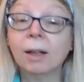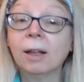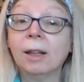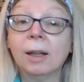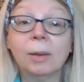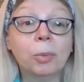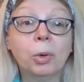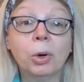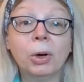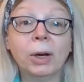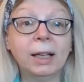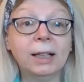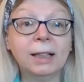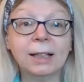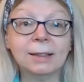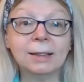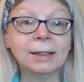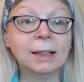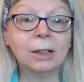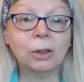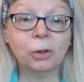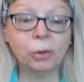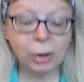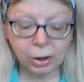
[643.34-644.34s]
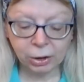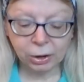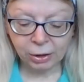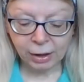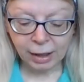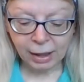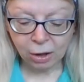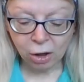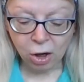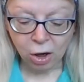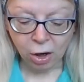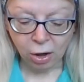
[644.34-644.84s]
The boy doesn't loiter
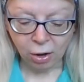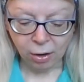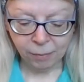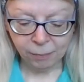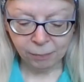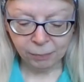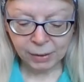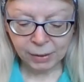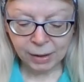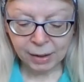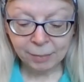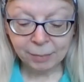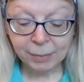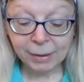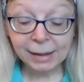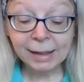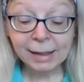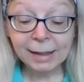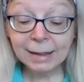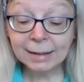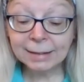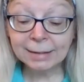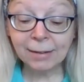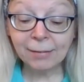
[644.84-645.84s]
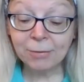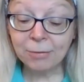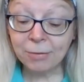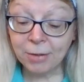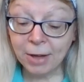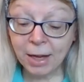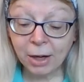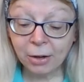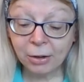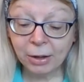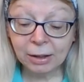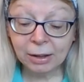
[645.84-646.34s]
at all, but he is a
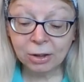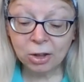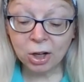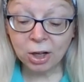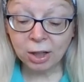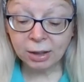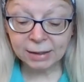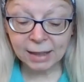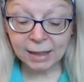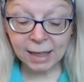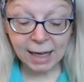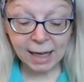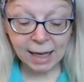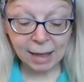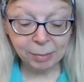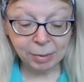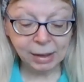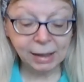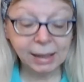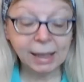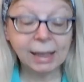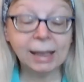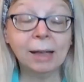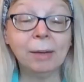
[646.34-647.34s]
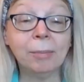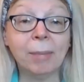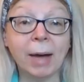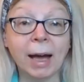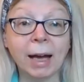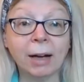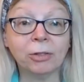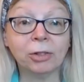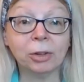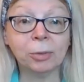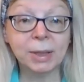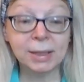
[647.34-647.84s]
very long time in getting
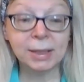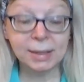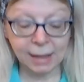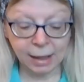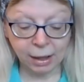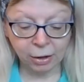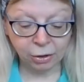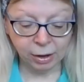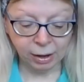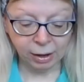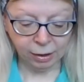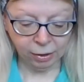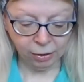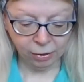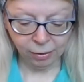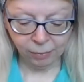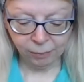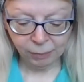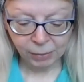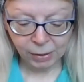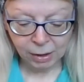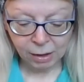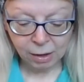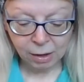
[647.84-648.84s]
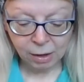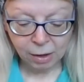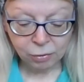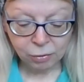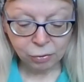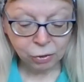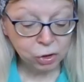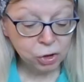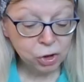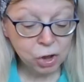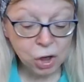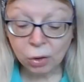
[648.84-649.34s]
back from his errand,
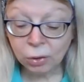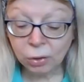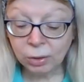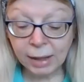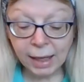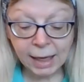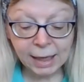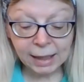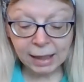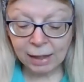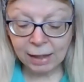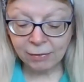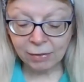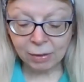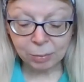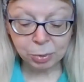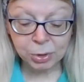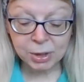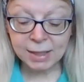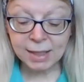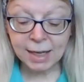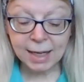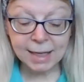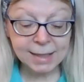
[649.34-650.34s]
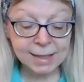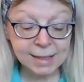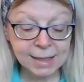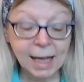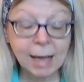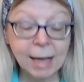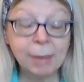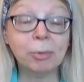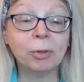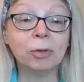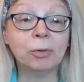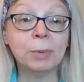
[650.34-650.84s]
for no lady of the precise
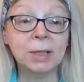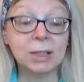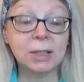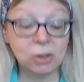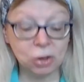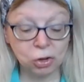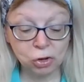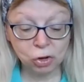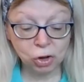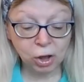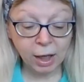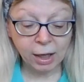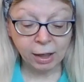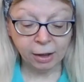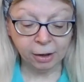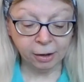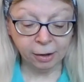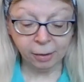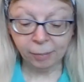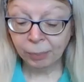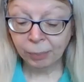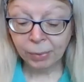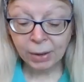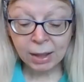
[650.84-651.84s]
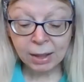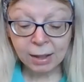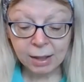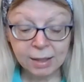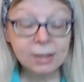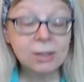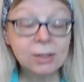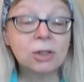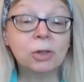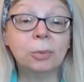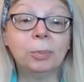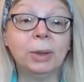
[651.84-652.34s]
name of Mrs. Trotter
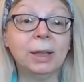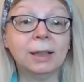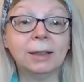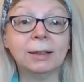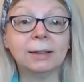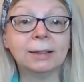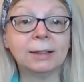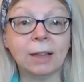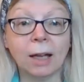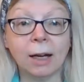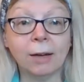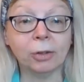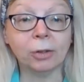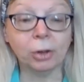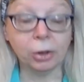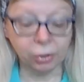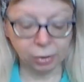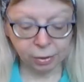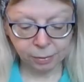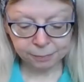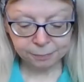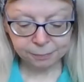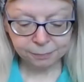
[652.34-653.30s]
is to be discovered.